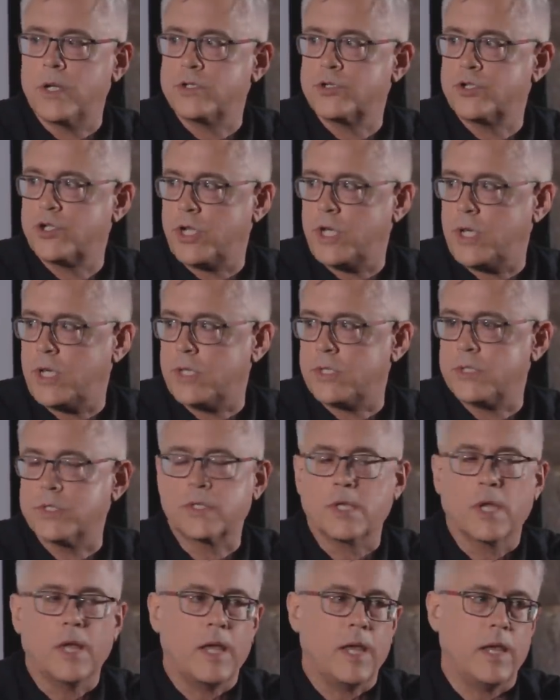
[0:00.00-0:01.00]

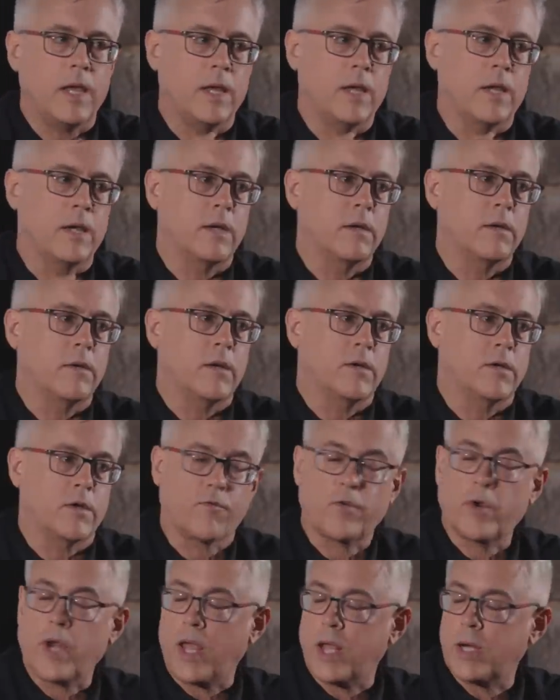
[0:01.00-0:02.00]
genes in
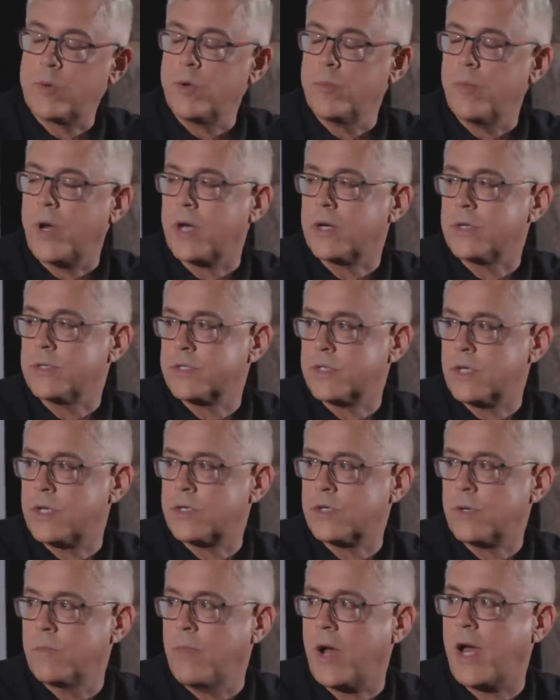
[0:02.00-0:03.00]
different animal models,
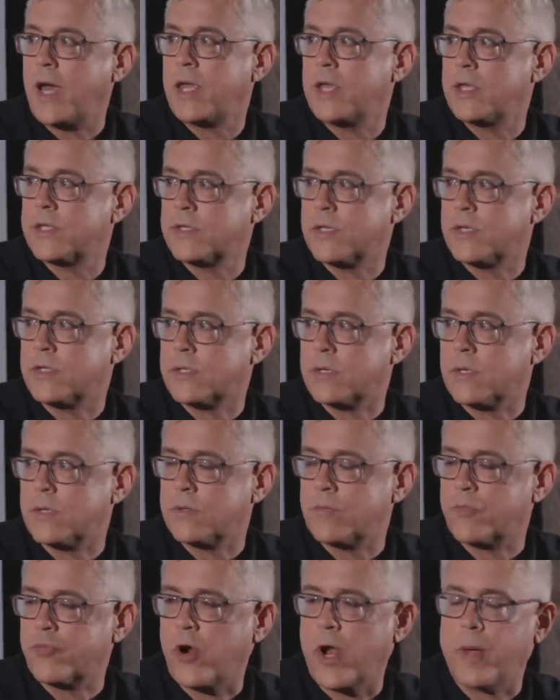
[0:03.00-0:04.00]
into mice, into
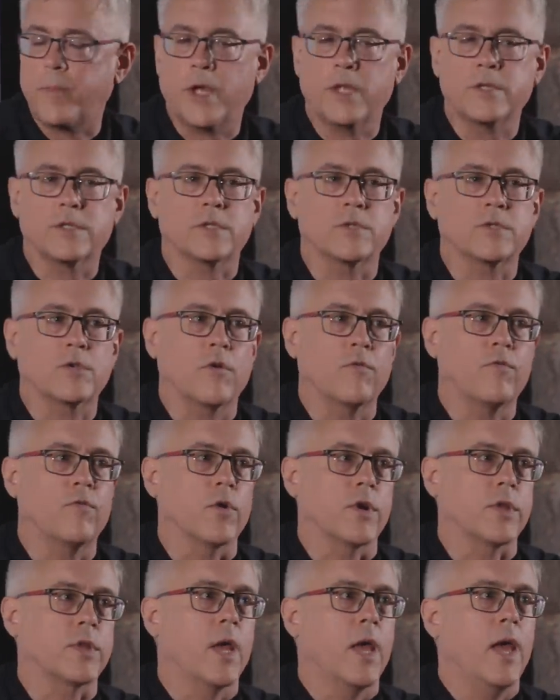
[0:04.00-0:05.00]
primates, and so
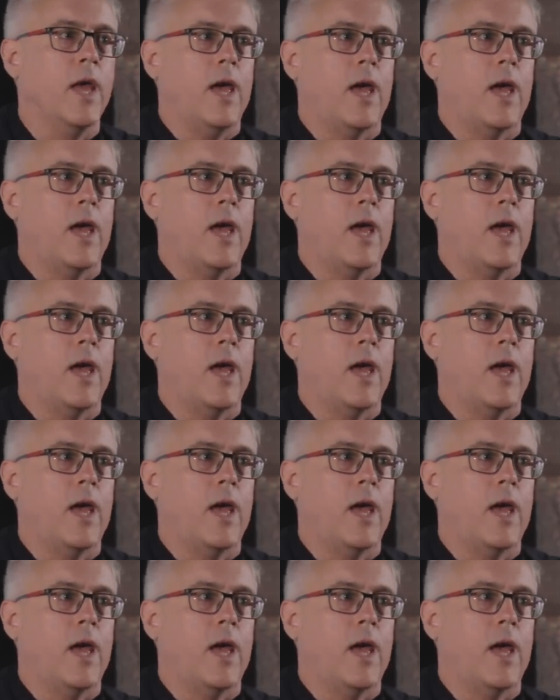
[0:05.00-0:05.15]
forth.